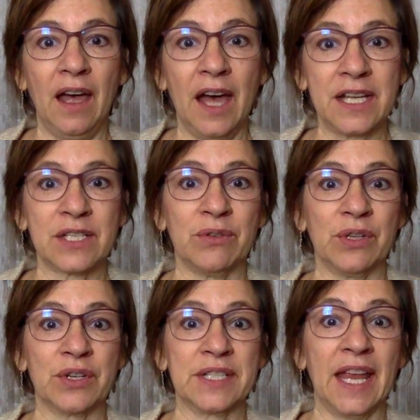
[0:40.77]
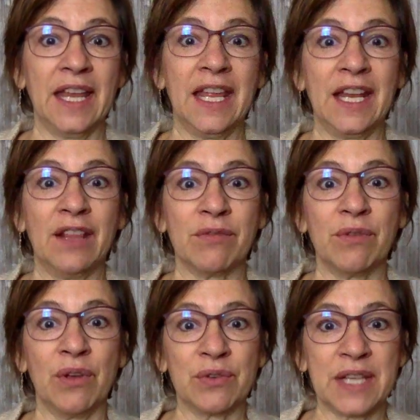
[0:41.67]
high schoolers and getting
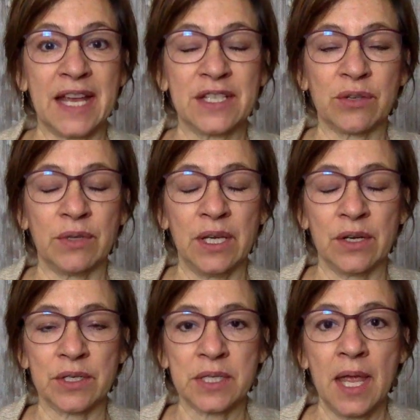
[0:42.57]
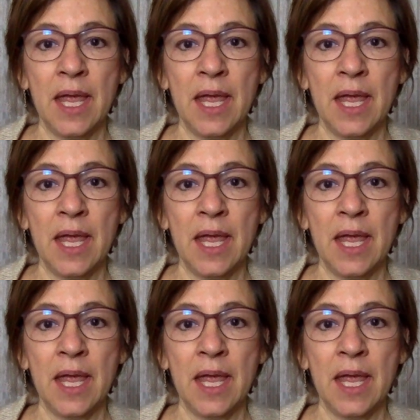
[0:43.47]
through those high school years.